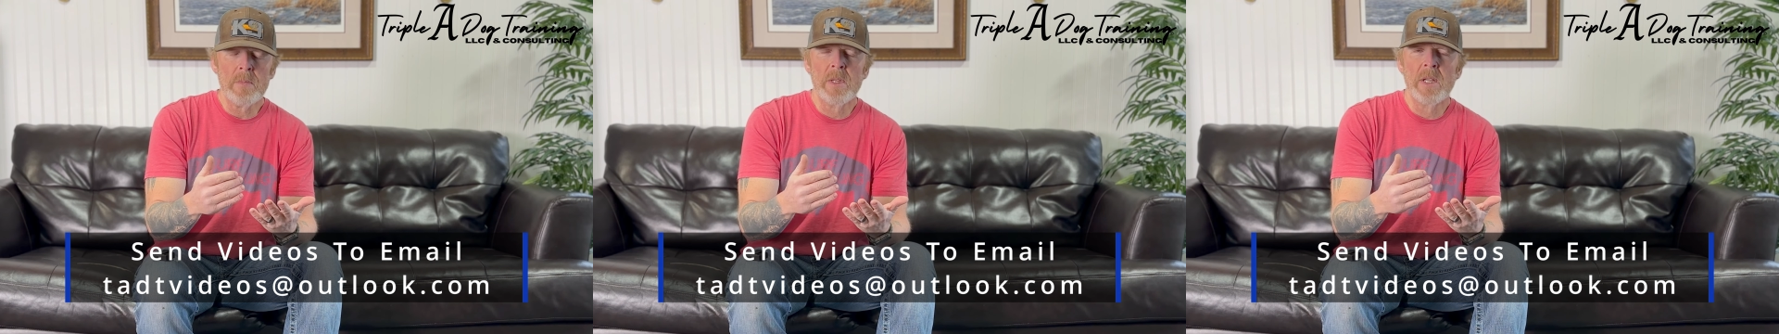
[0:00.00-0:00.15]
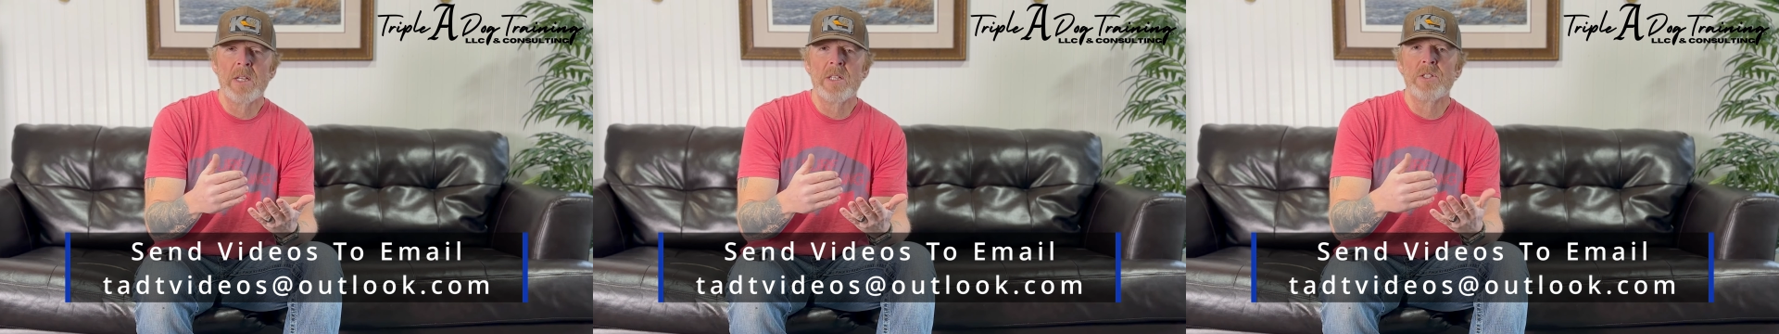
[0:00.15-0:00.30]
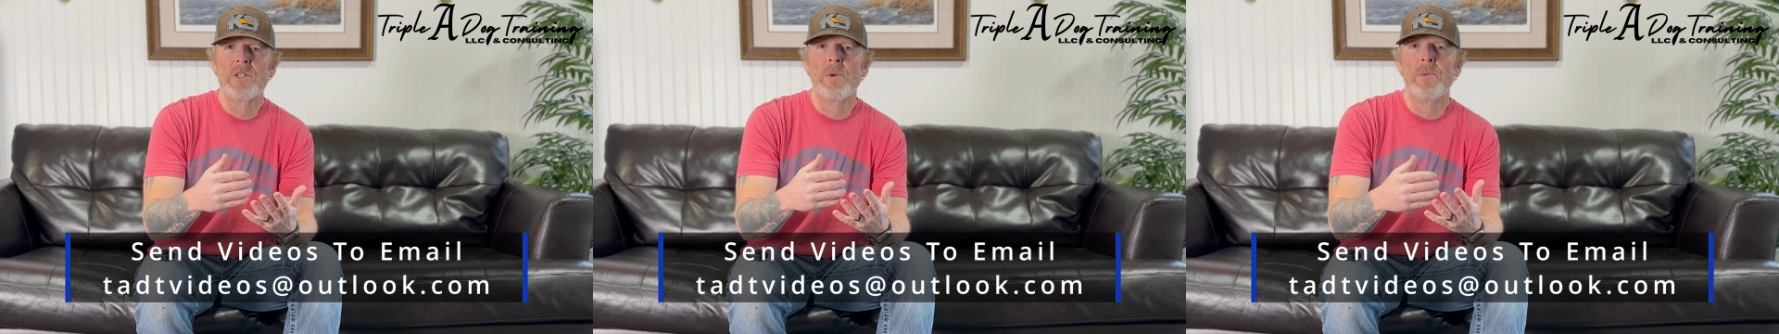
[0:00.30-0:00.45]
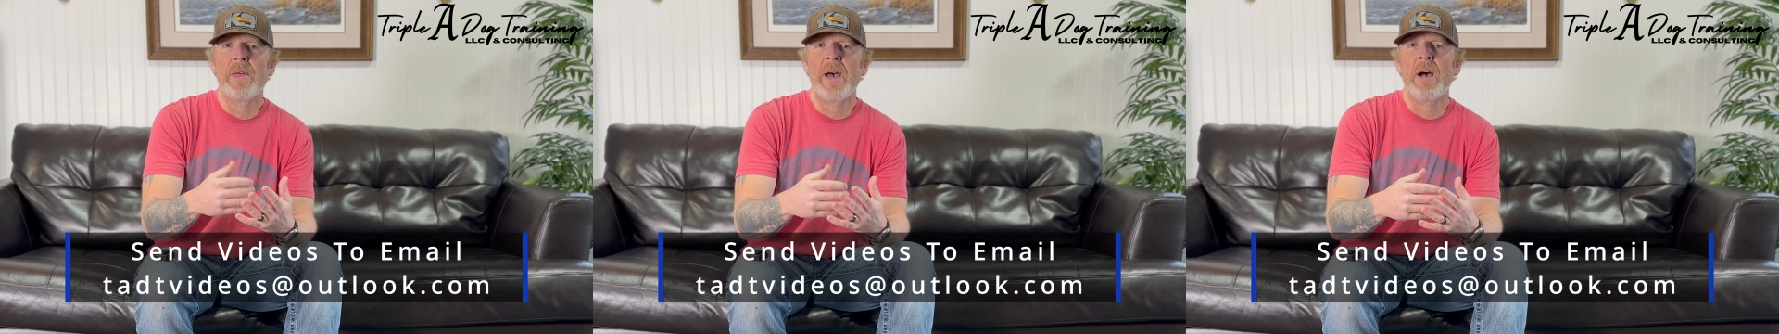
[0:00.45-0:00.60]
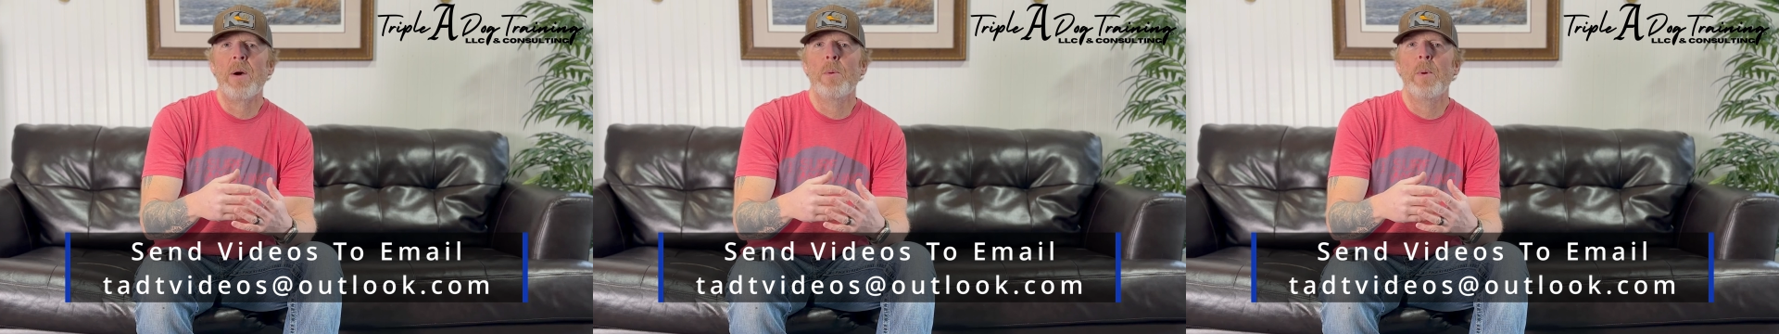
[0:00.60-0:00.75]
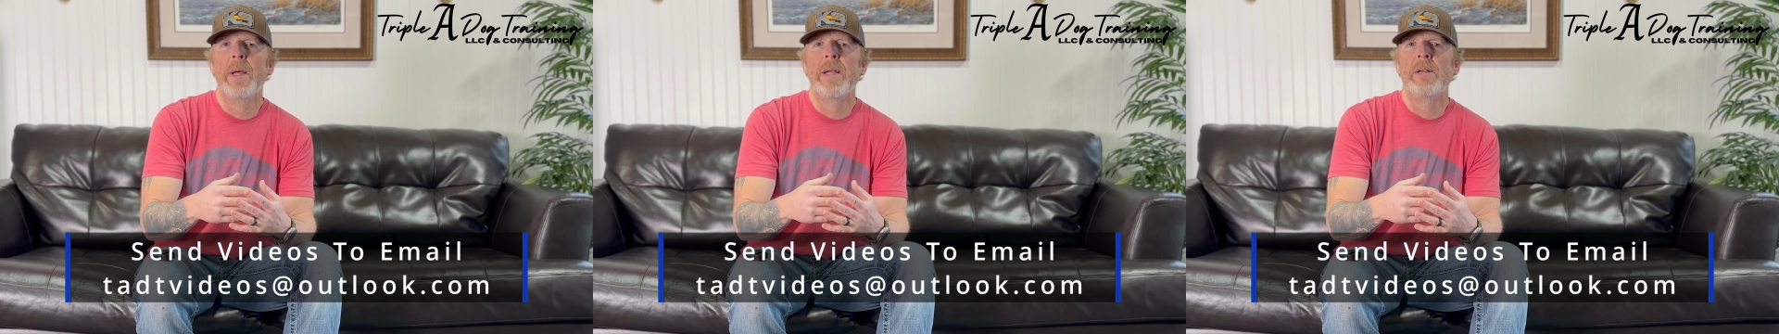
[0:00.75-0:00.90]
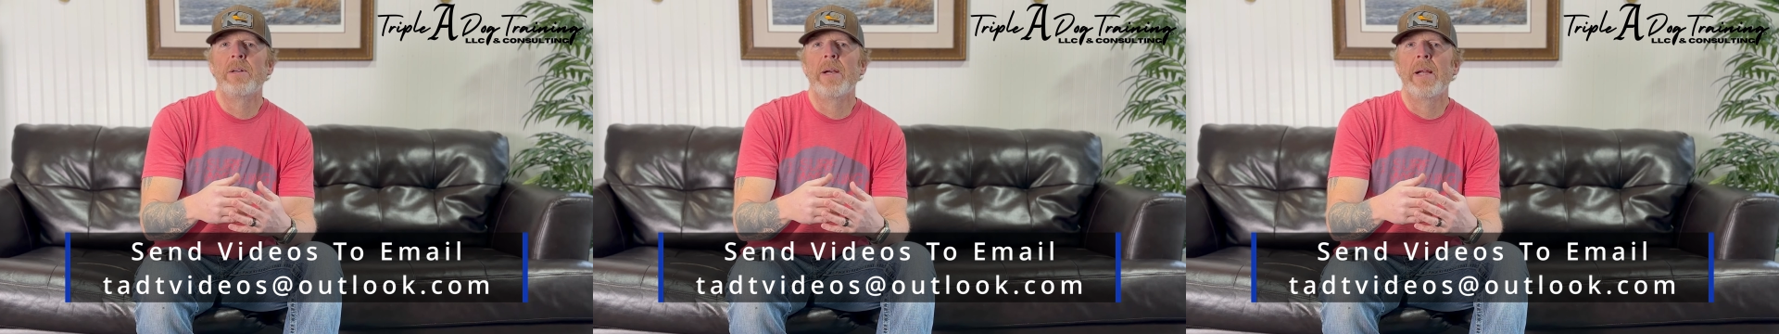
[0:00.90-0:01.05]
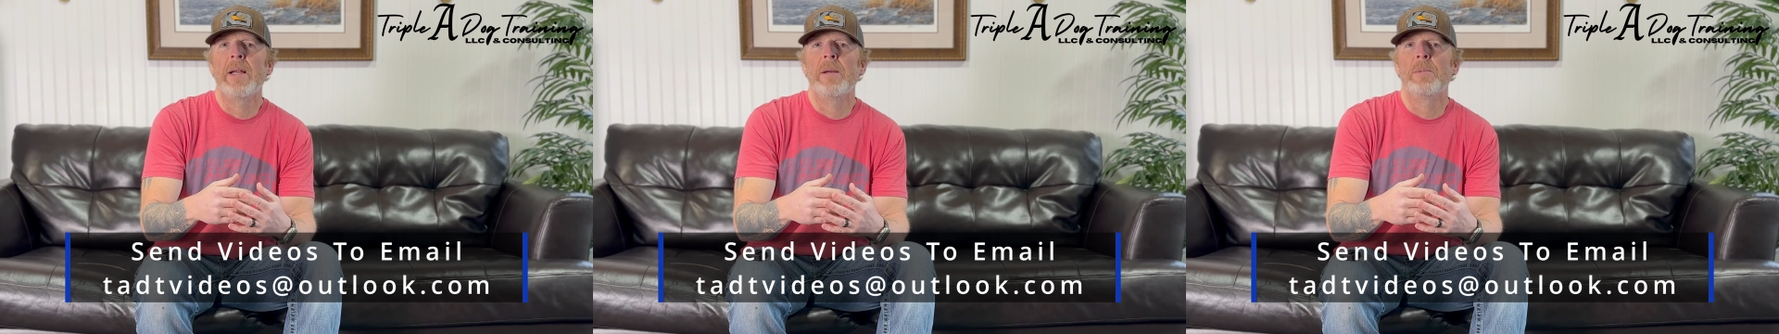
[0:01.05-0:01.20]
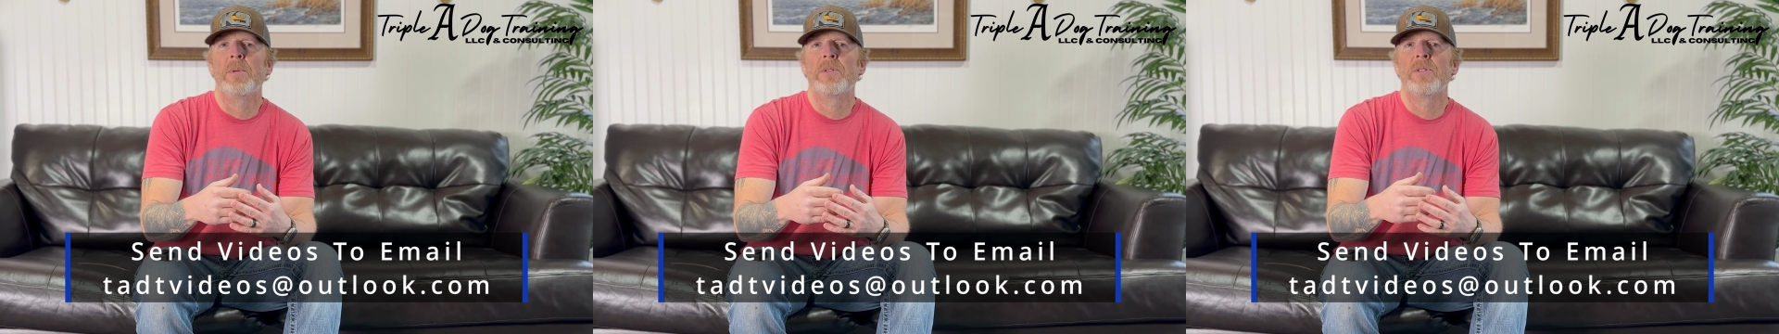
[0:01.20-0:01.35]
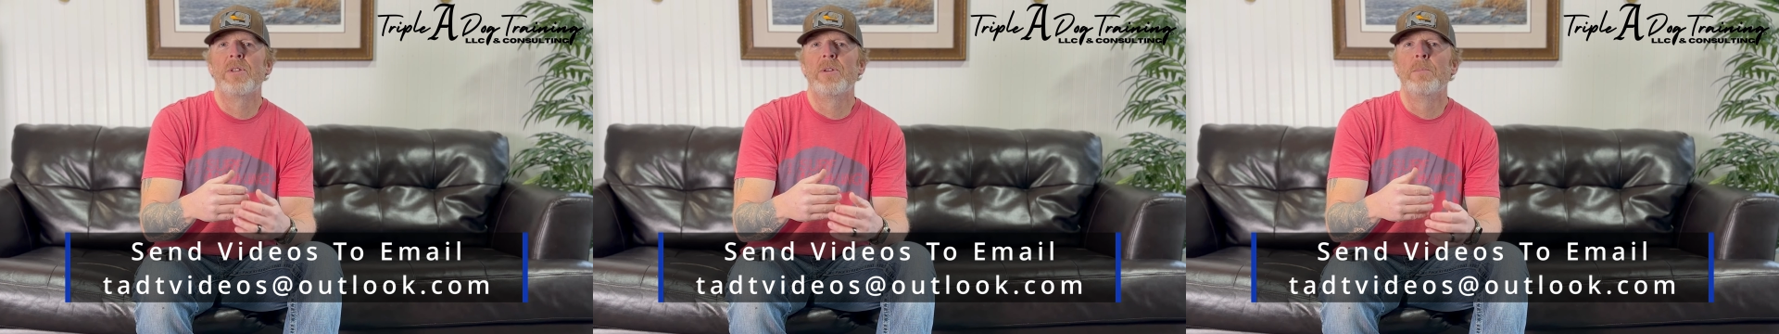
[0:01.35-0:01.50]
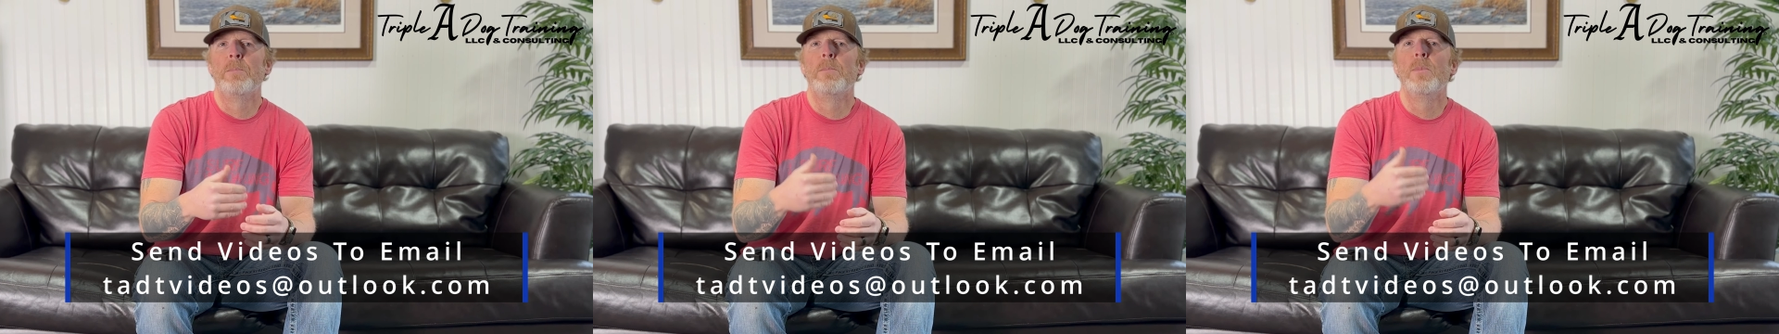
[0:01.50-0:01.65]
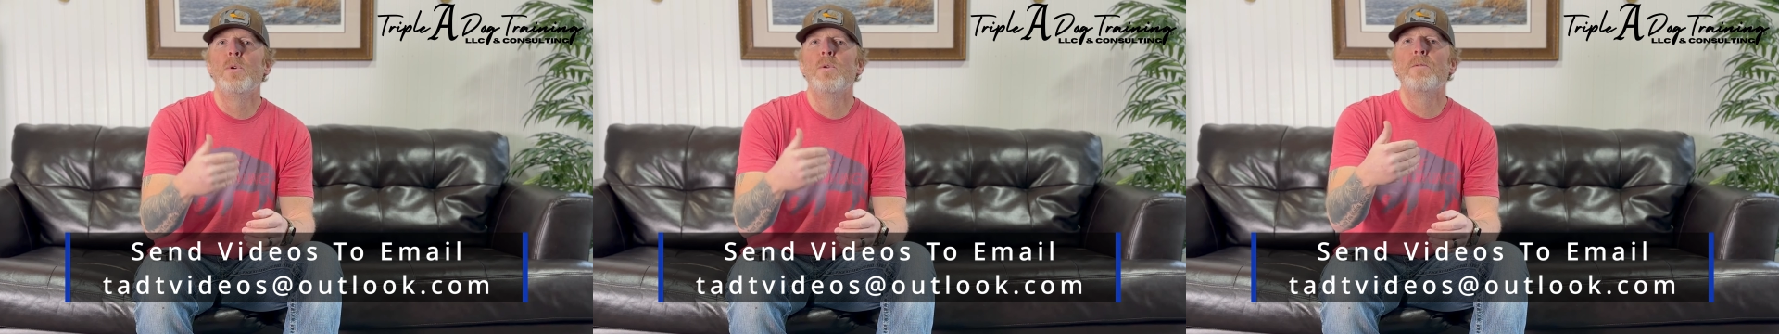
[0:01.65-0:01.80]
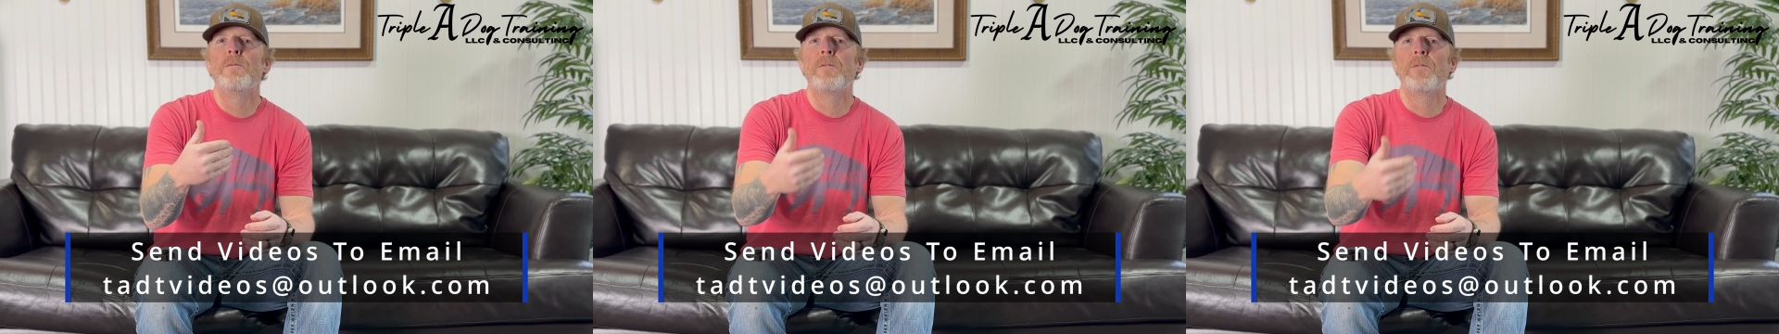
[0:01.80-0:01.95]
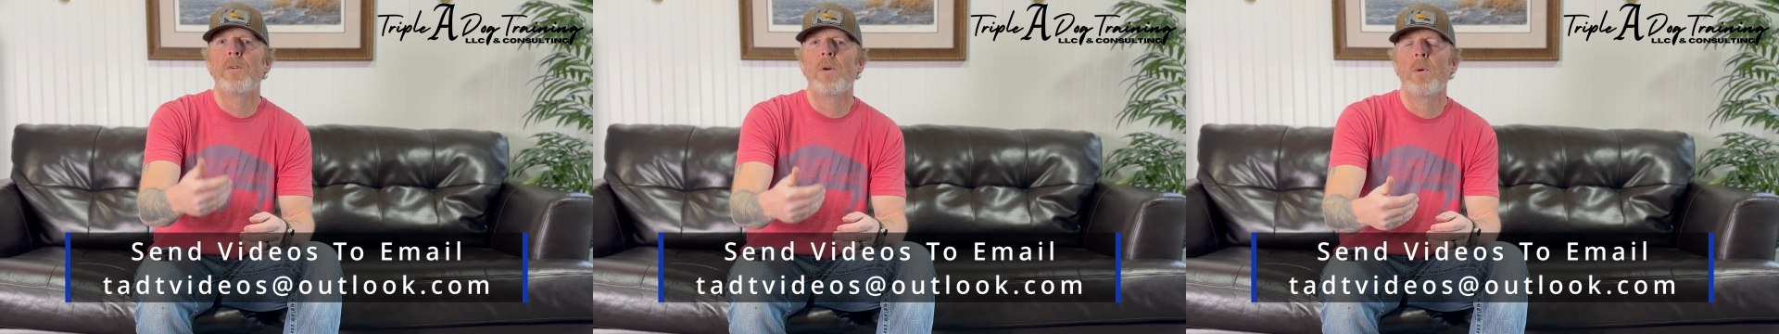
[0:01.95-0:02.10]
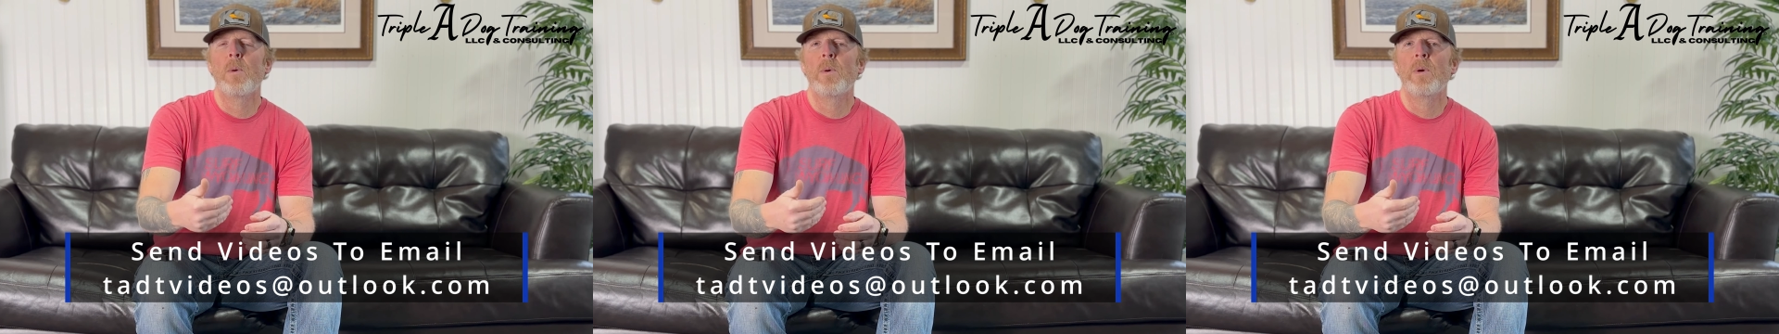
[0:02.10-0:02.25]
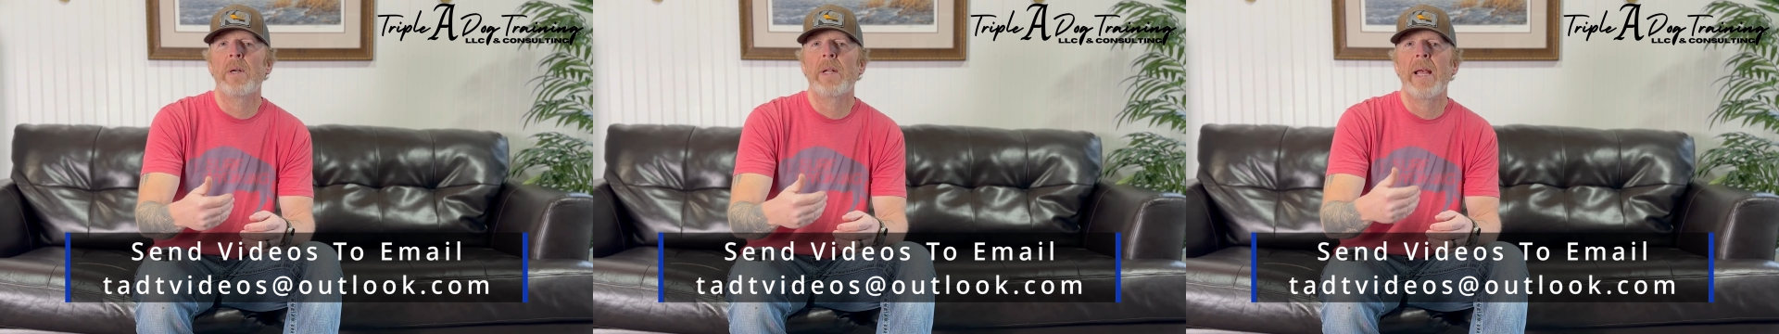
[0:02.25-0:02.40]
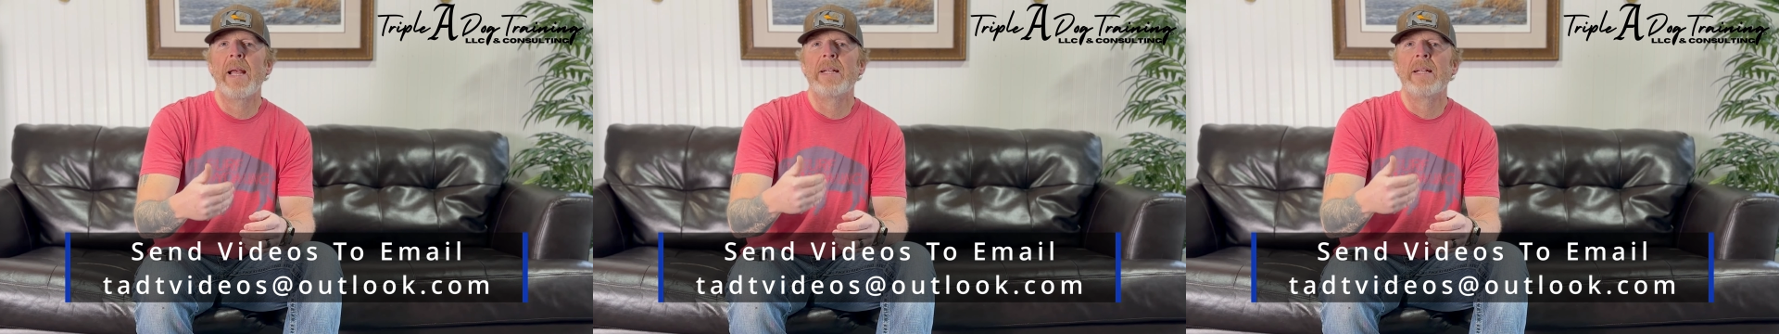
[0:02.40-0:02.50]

so that way you're able to move forward